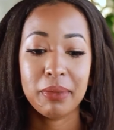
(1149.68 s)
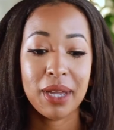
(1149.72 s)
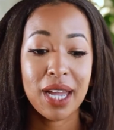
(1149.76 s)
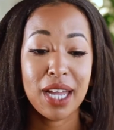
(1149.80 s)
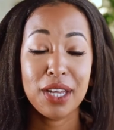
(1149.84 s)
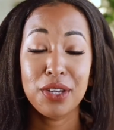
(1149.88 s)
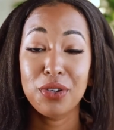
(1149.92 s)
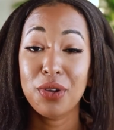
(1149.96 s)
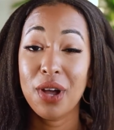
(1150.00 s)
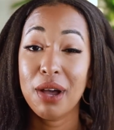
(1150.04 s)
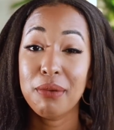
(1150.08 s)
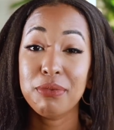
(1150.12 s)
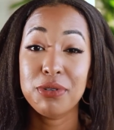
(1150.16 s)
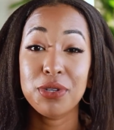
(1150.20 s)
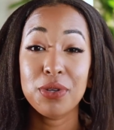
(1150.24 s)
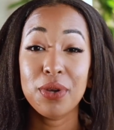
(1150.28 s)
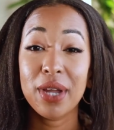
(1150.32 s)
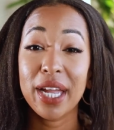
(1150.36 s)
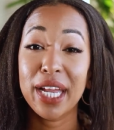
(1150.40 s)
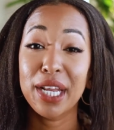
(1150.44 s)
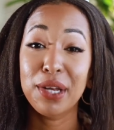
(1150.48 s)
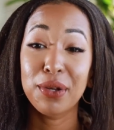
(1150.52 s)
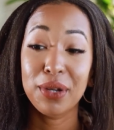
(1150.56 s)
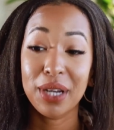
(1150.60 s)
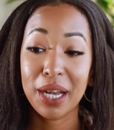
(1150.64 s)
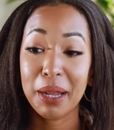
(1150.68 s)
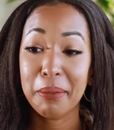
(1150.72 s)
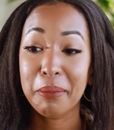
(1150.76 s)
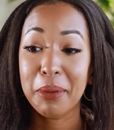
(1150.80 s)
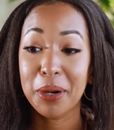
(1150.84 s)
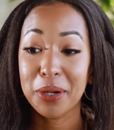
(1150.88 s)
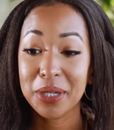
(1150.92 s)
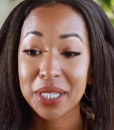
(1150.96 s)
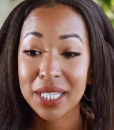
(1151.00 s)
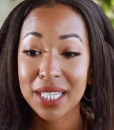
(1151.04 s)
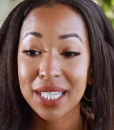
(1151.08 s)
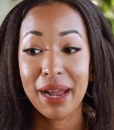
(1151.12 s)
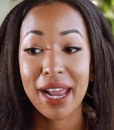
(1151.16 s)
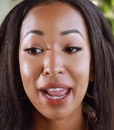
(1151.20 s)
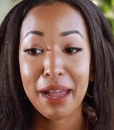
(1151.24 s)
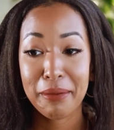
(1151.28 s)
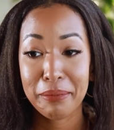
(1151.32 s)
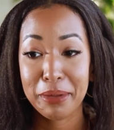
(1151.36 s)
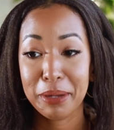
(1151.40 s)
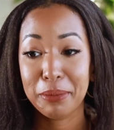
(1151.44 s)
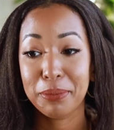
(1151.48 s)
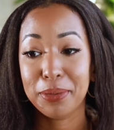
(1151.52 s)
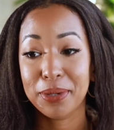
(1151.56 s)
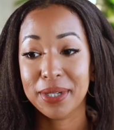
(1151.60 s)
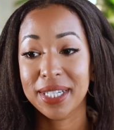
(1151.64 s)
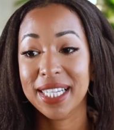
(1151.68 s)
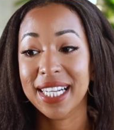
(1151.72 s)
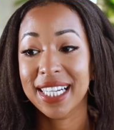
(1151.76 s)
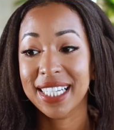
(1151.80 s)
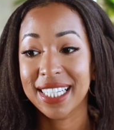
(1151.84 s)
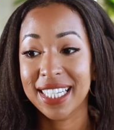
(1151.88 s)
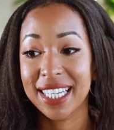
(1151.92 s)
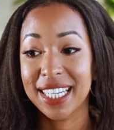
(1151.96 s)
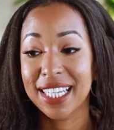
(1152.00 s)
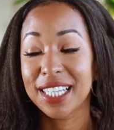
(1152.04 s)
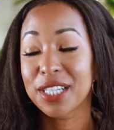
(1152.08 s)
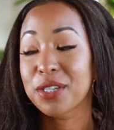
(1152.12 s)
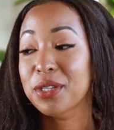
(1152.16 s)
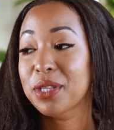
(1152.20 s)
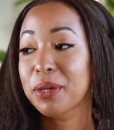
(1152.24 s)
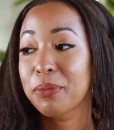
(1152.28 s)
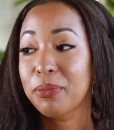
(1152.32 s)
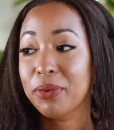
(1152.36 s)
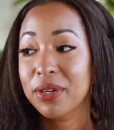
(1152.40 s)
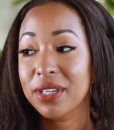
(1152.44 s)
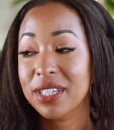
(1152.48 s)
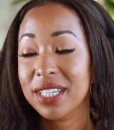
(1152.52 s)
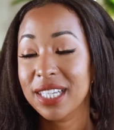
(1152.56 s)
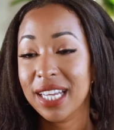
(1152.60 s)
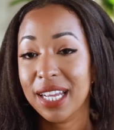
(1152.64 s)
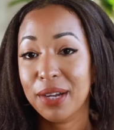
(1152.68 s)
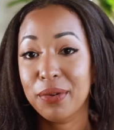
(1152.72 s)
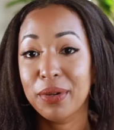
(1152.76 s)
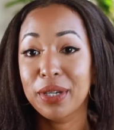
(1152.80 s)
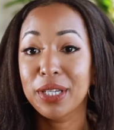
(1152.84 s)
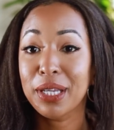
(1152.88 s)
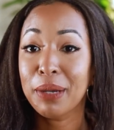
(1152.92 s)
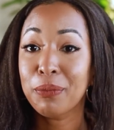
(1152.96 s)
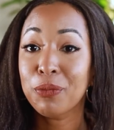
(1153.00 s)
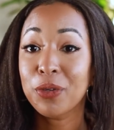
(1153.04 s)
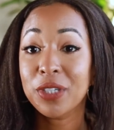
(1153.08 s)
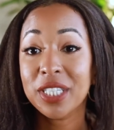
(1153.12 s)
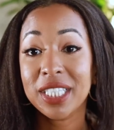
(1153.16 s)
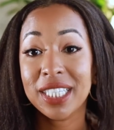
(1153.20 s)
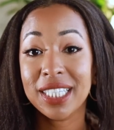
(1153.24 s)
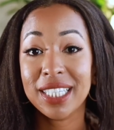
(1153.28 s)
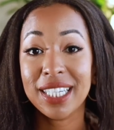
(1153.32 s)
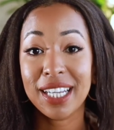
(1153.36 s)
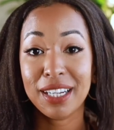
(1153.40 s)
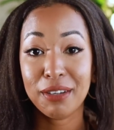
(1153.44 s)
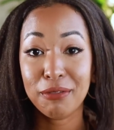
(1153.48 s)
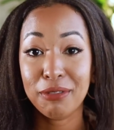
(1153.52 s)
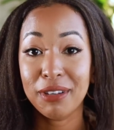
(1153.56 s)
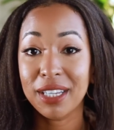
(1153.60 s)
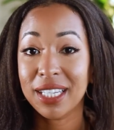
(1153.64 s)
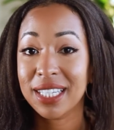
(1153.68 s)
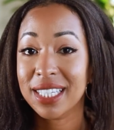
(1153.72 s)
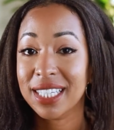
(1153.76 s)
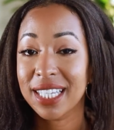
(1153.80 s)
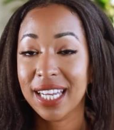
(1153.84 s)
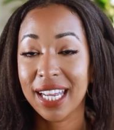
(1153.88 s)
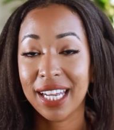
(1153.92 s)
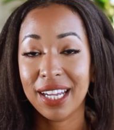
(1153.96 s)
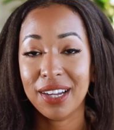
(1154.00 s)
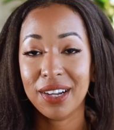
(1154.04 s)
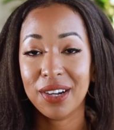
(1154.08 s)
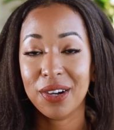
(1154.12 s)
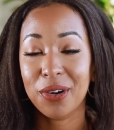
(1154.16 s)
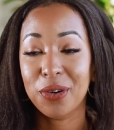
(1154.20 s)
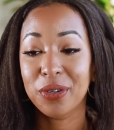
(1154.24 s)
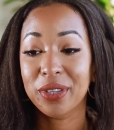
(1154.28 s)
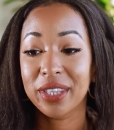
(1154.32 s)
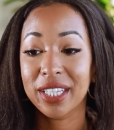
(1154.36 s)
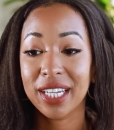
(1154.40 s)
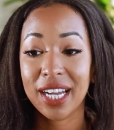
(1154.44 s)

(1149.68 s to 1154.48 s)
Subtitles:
my hair, you know, I'm so anal about my hair being protected, to the point like when I'm watching Netflix like on